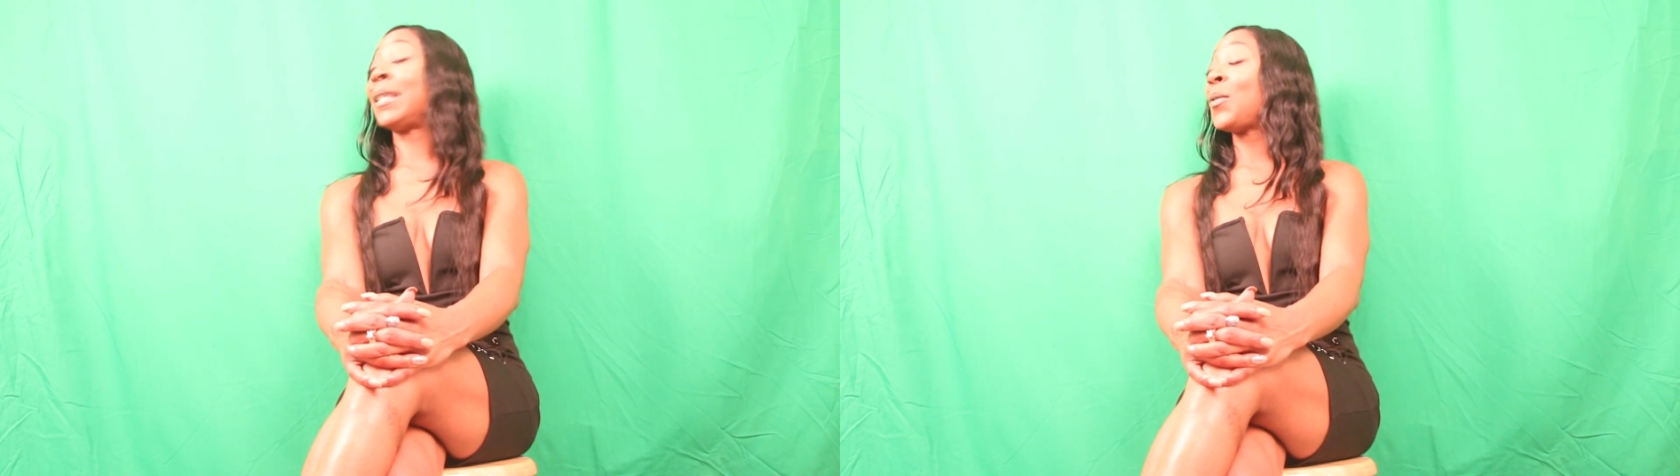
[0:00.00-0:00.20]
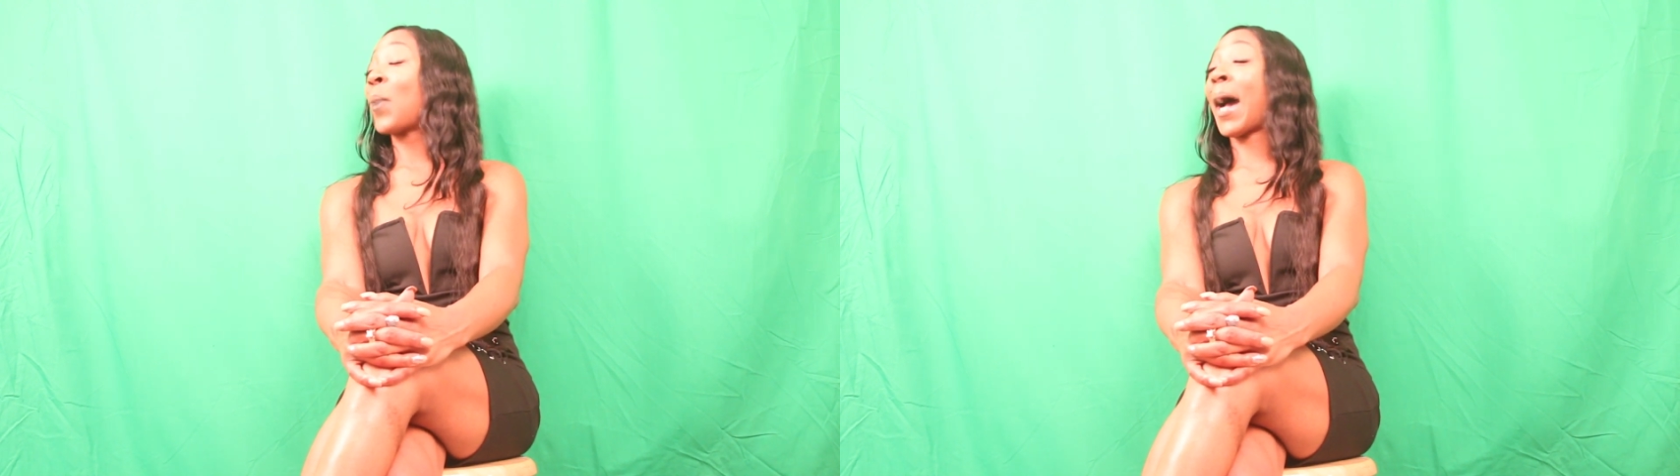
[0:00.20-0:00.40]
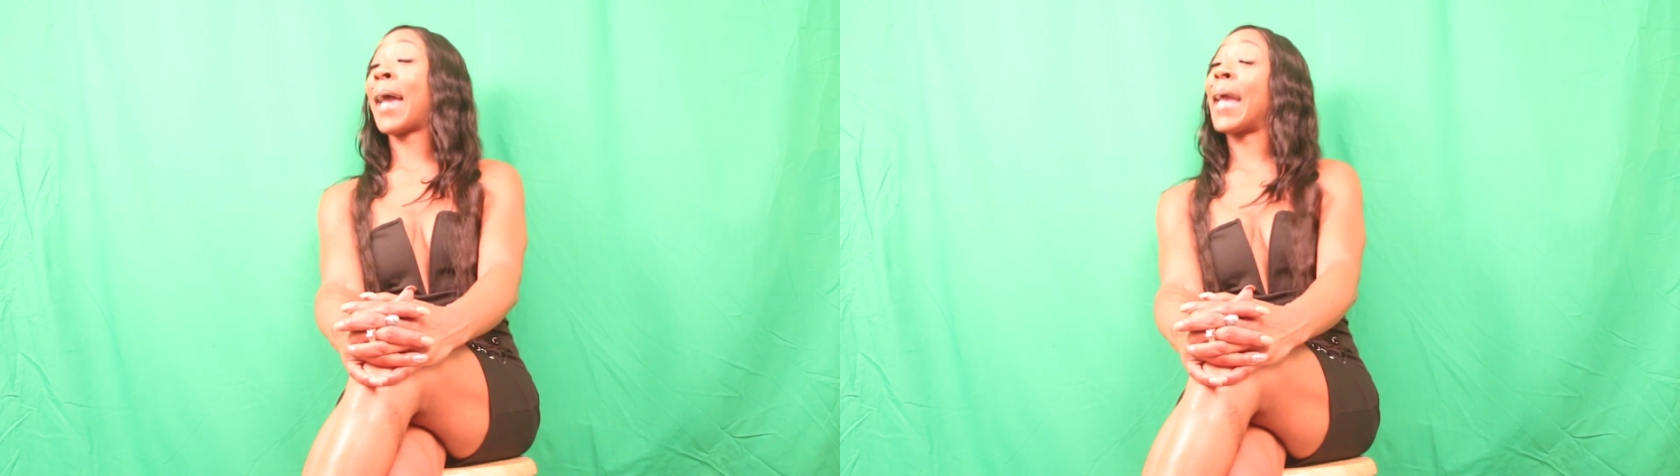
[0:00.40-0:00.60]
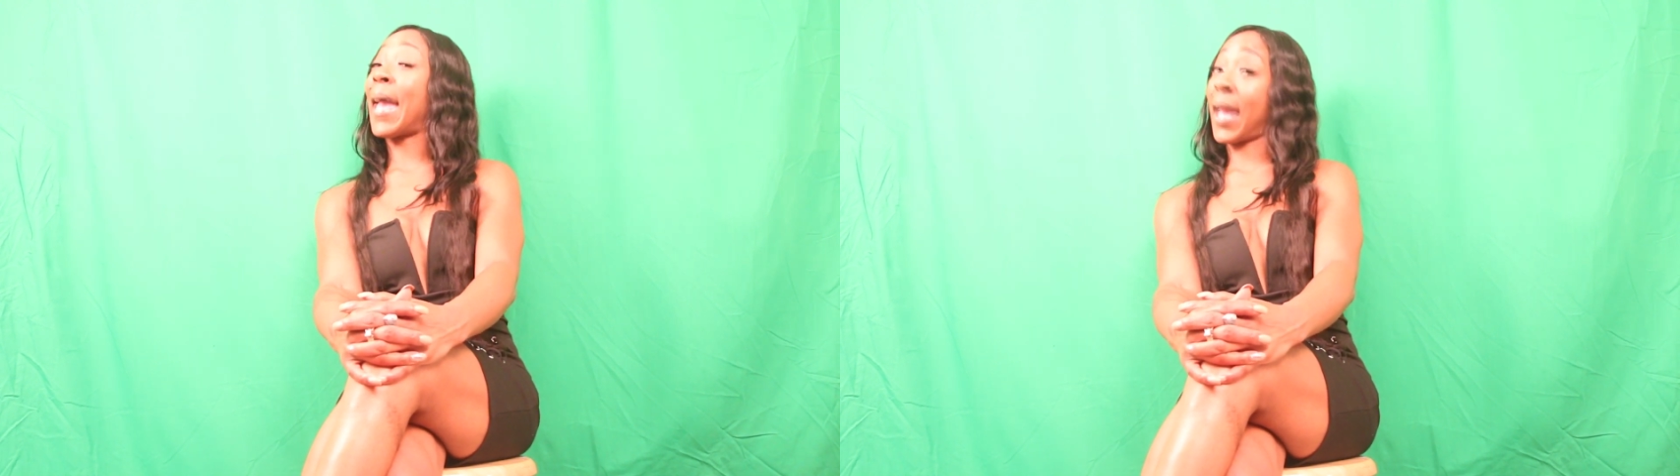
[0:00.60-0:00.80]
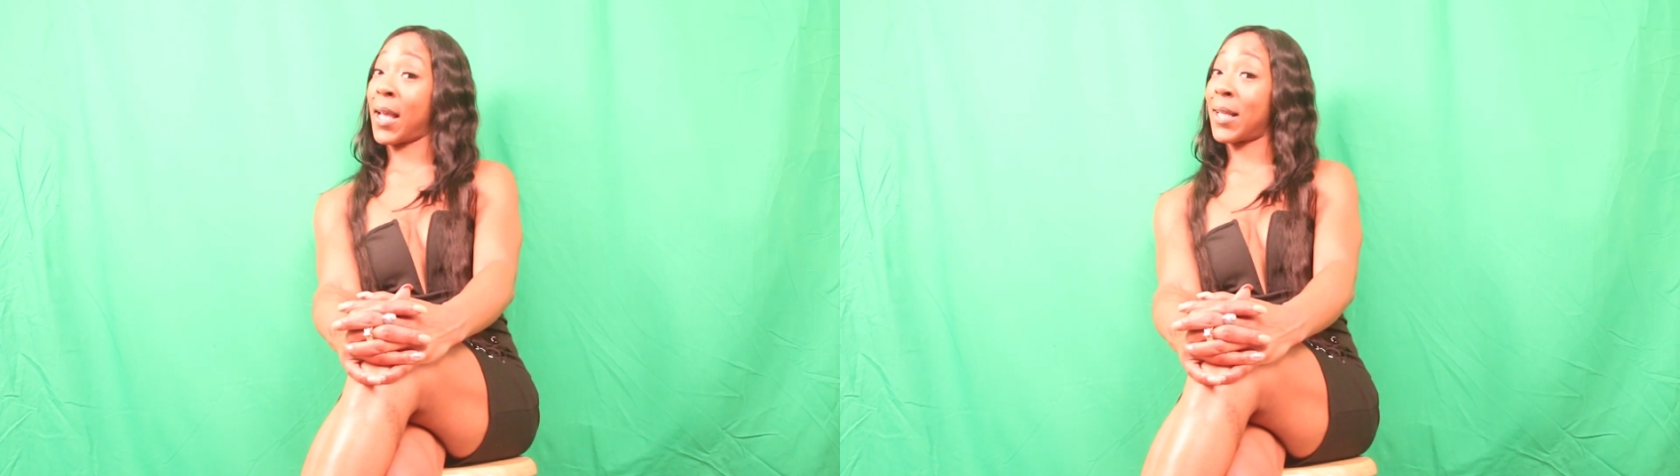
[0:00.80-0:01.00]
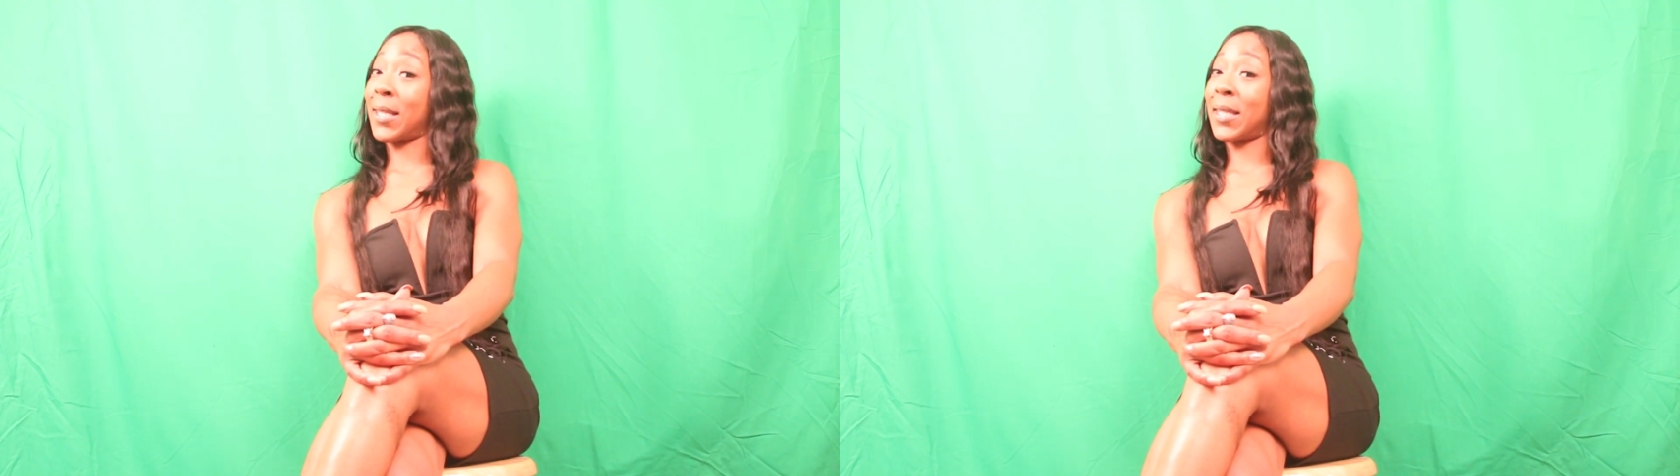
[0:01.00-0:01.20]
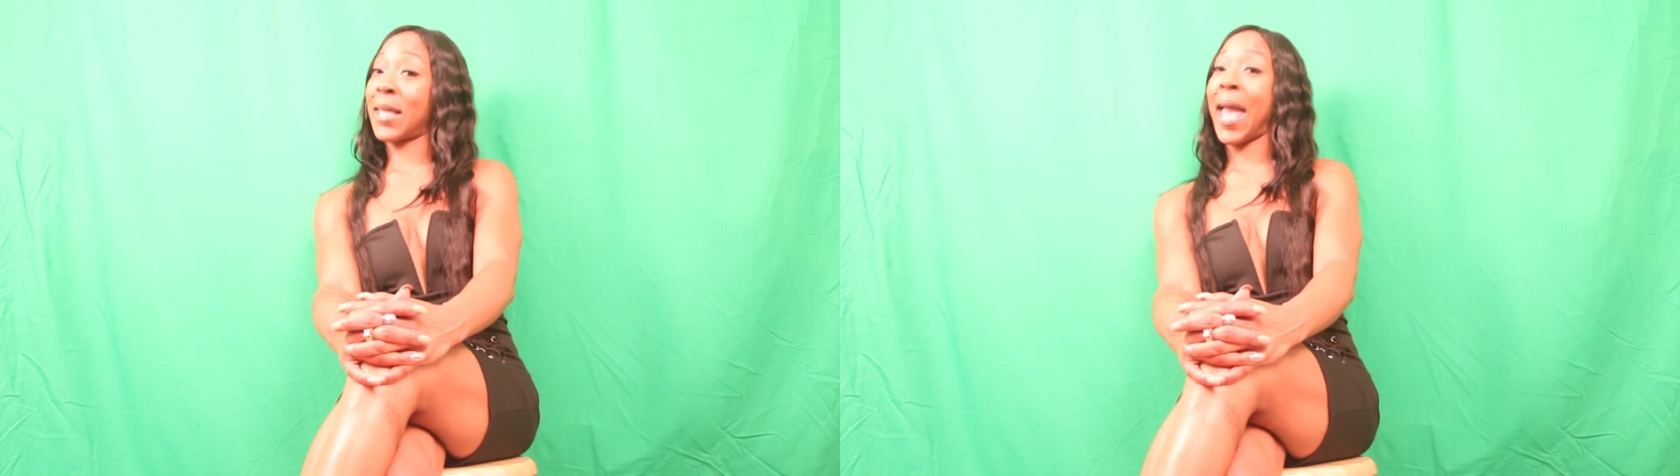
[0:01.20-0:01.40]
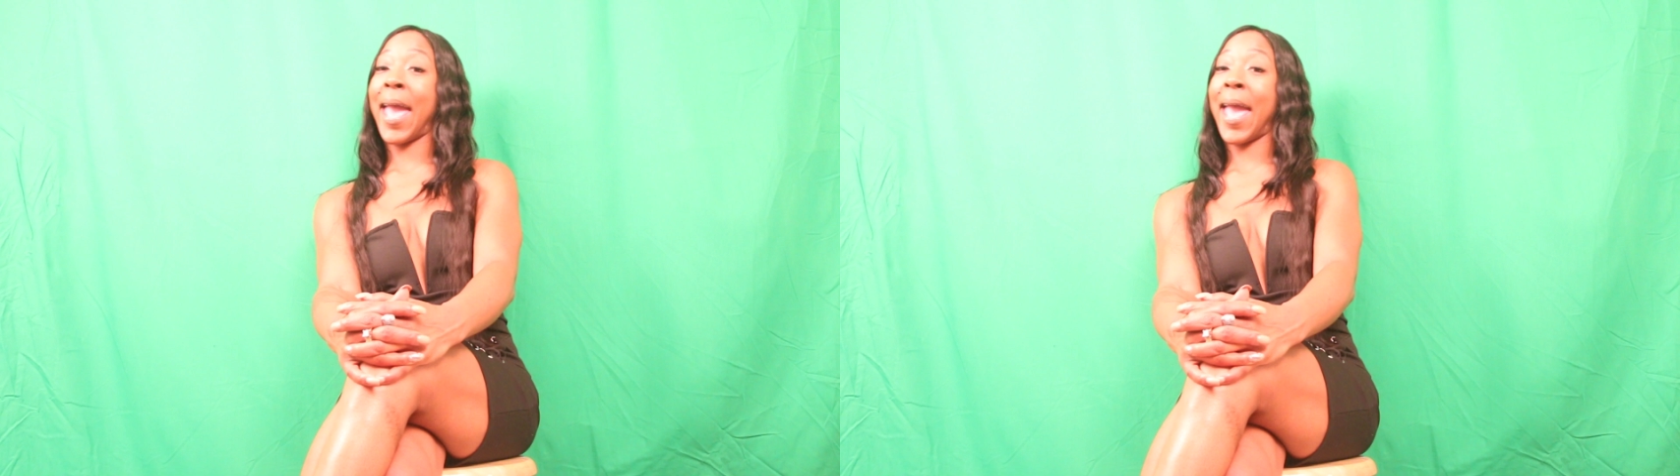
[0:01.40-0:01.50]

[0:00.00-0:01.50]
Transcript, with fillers: D Y X.